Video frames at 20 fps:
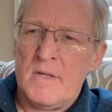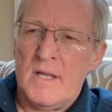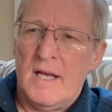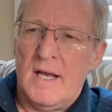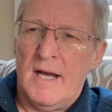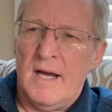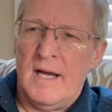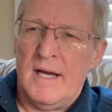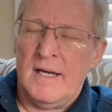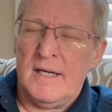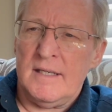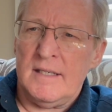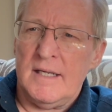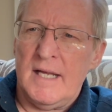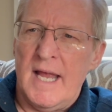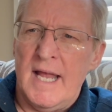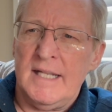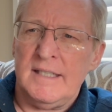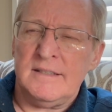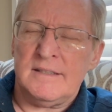uh,
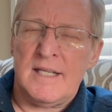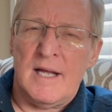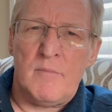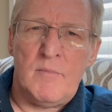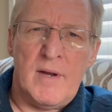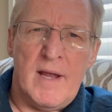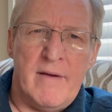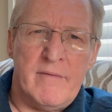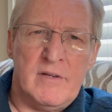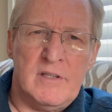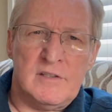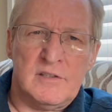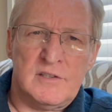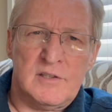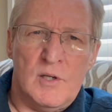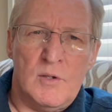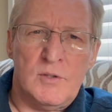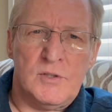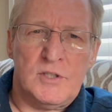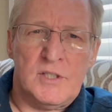anytime we have an
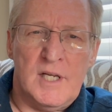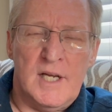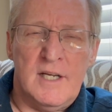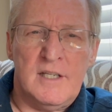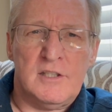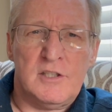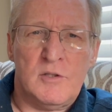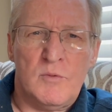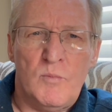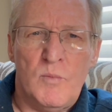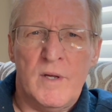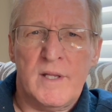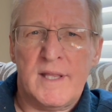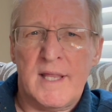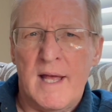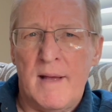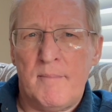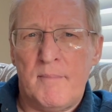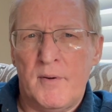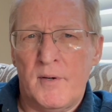association with
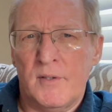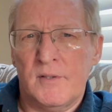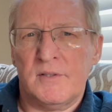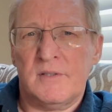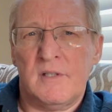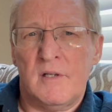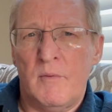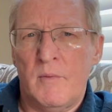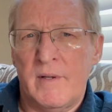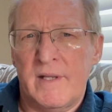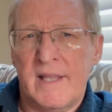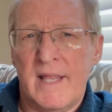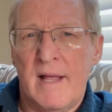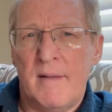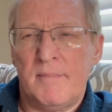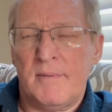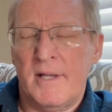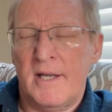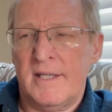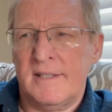that person or with
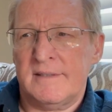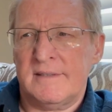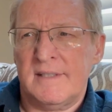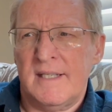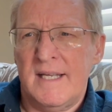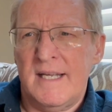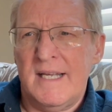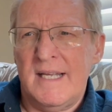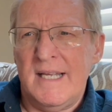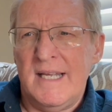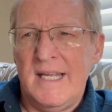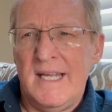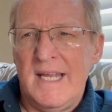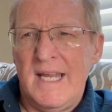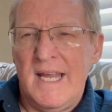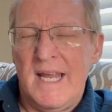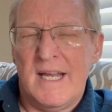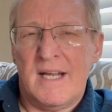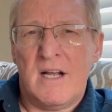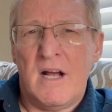that place,
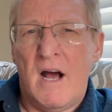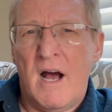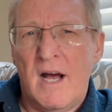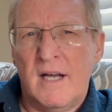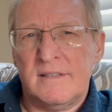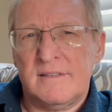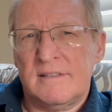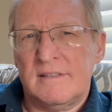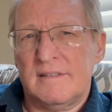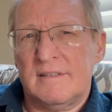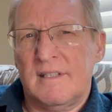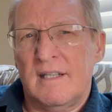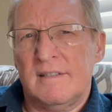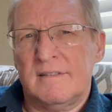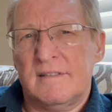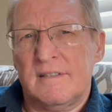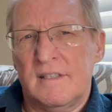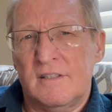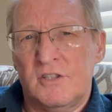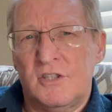it causes
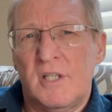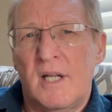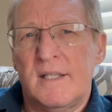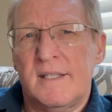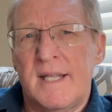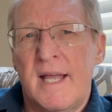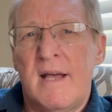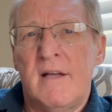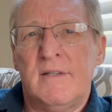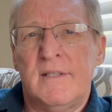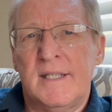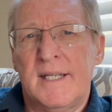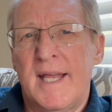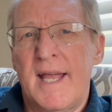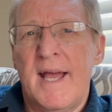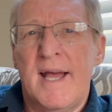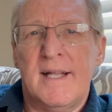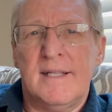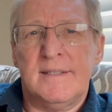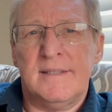us to shut down
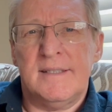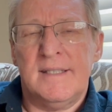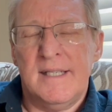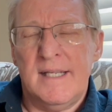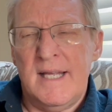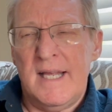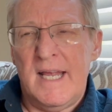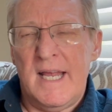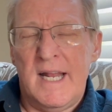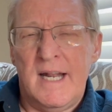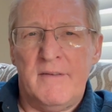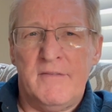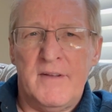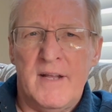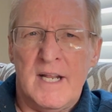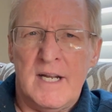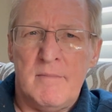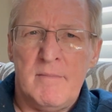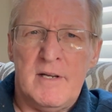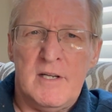again. And if the
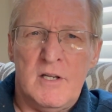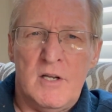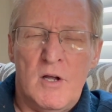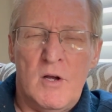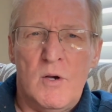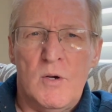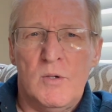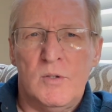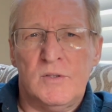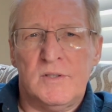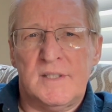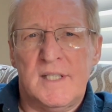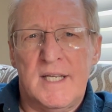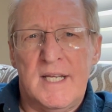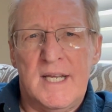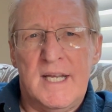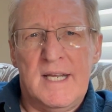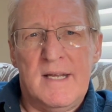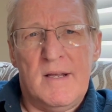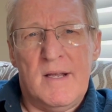enemy knows that
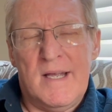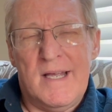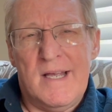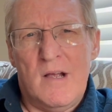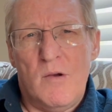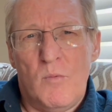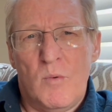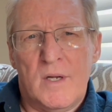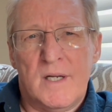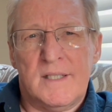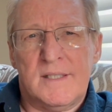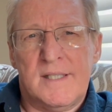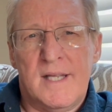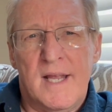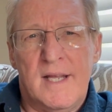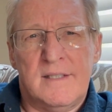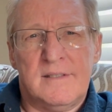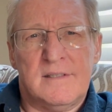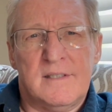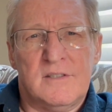he, what it
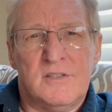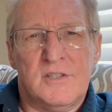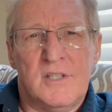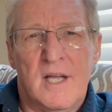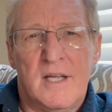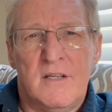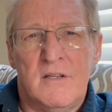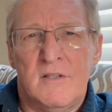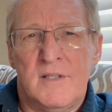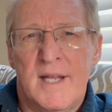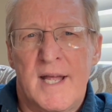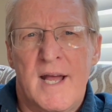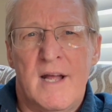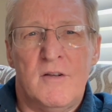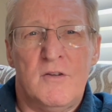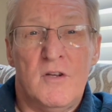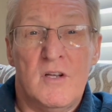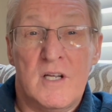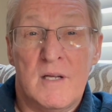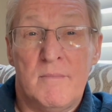takes to shut you
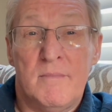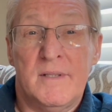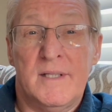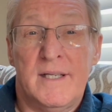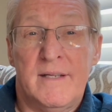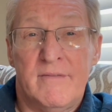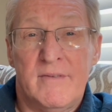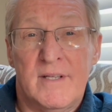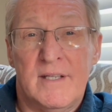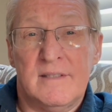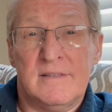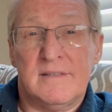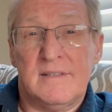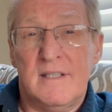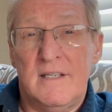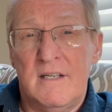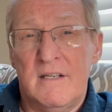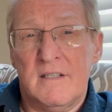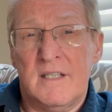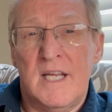down. You can believe this, that
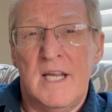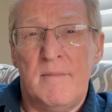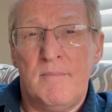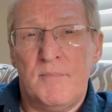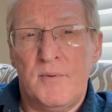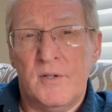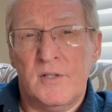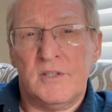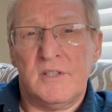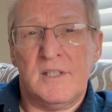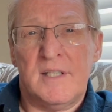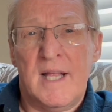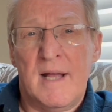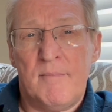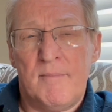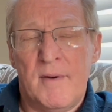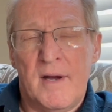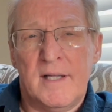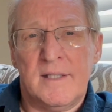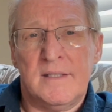he'll keep pushing
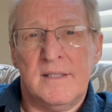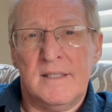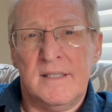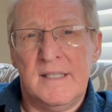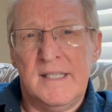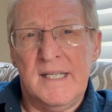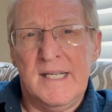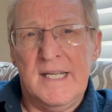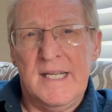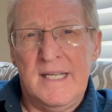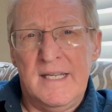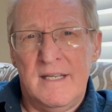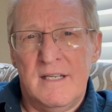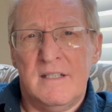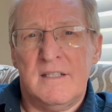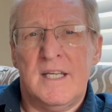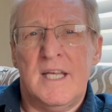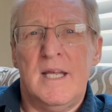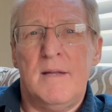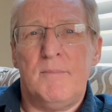that button. He'll
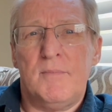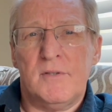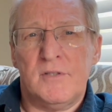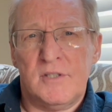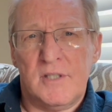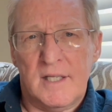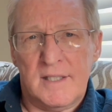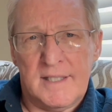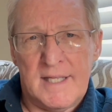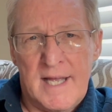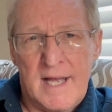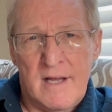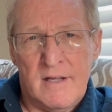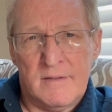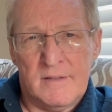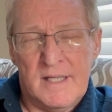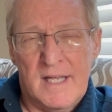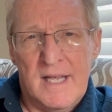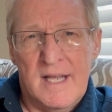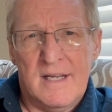keep you shut
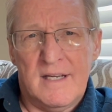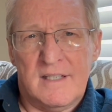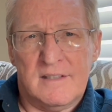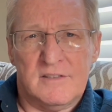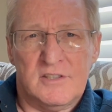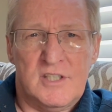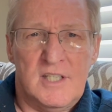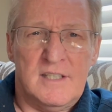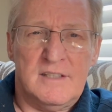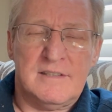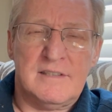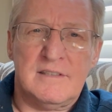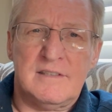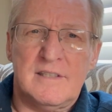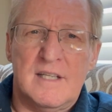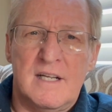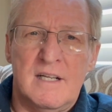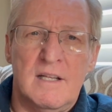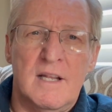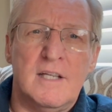down. Because Jesus
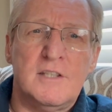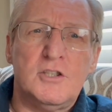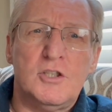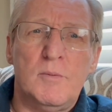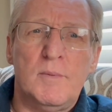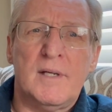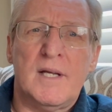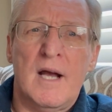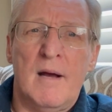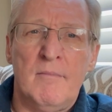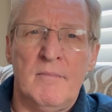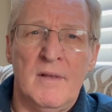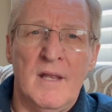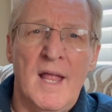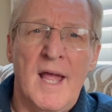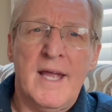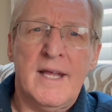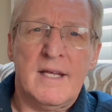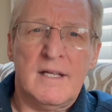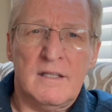said, unless you become
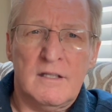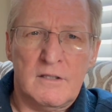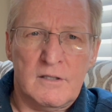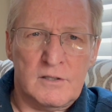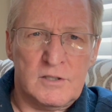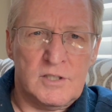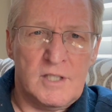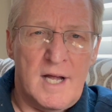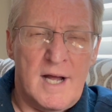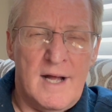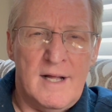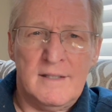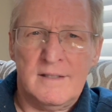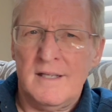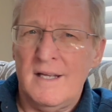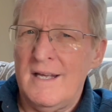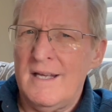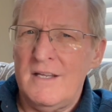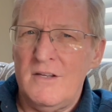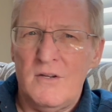like a little child,
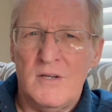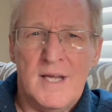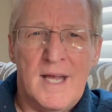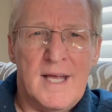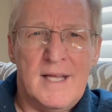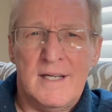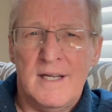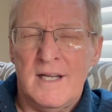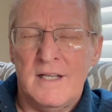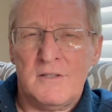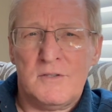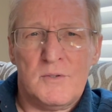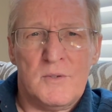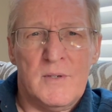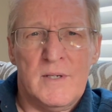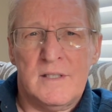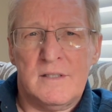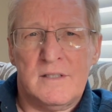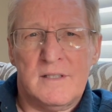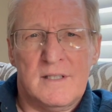you can't enter
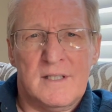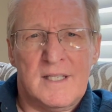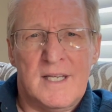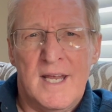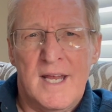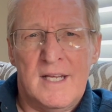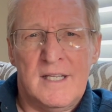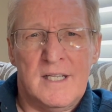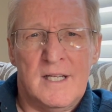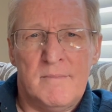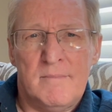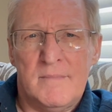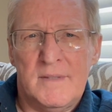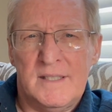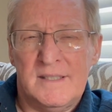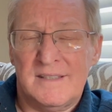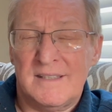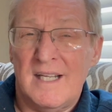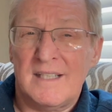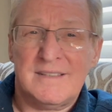into the kingdom.
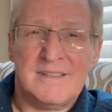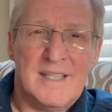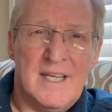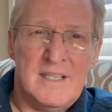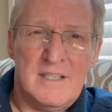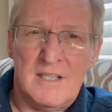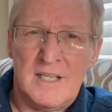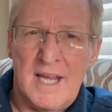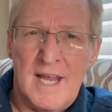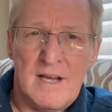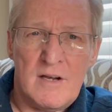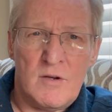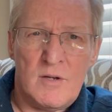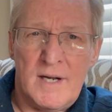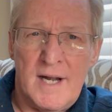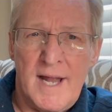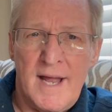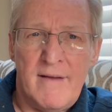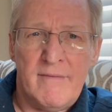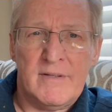He's not saying you can't go to
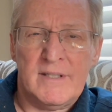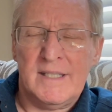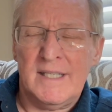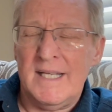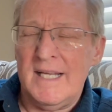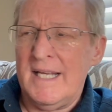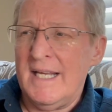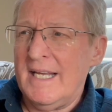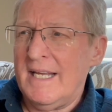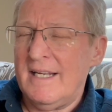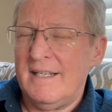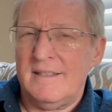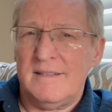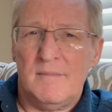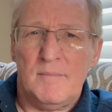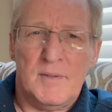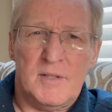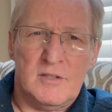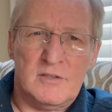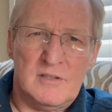heaven, He's,
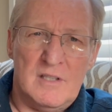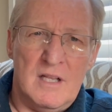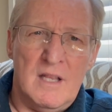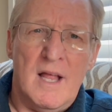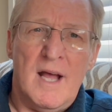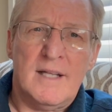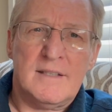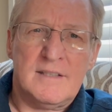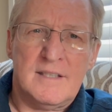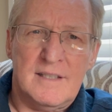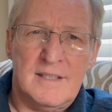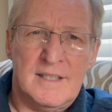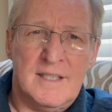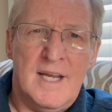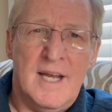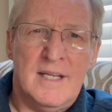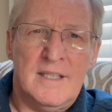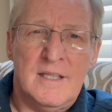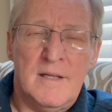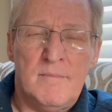but there's a lot to the
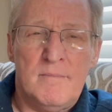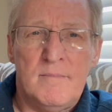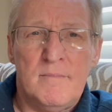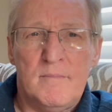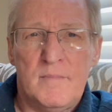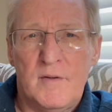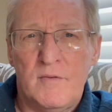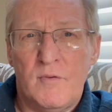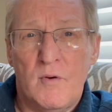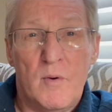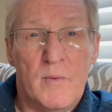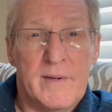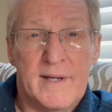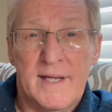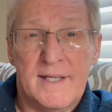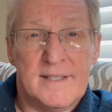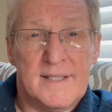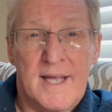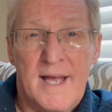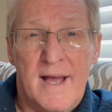kingdom before we
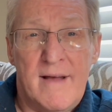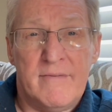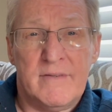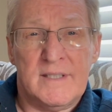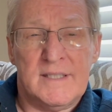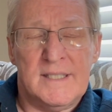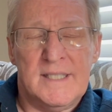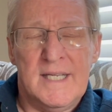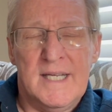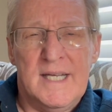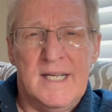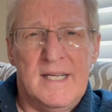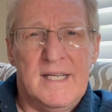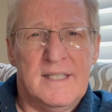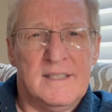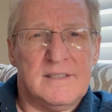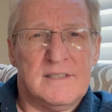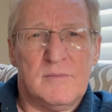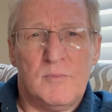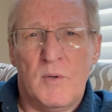get to heaven.
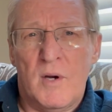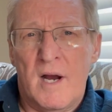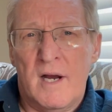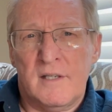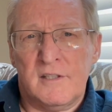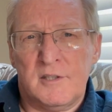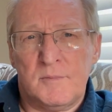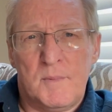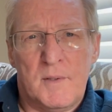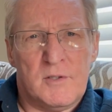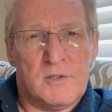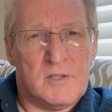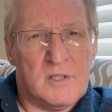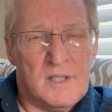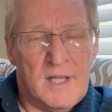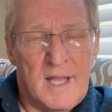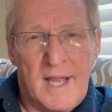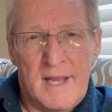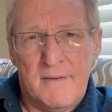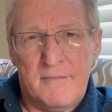It's where our spiritual
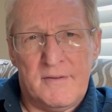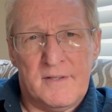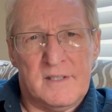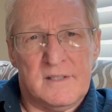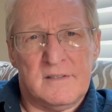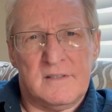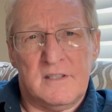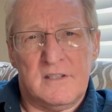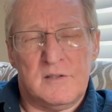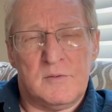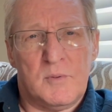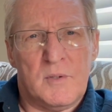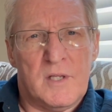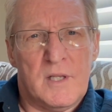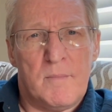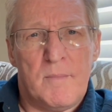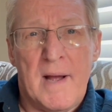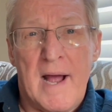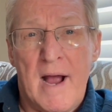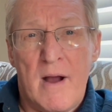life is, it's where
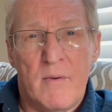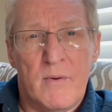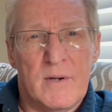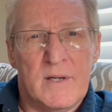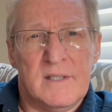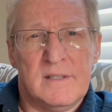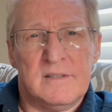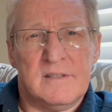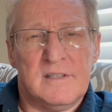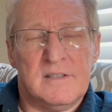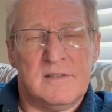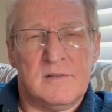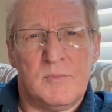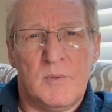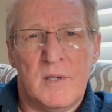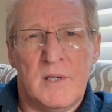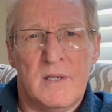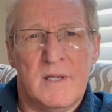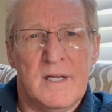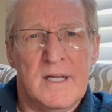the power is, it's
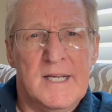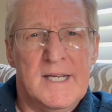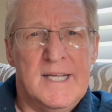where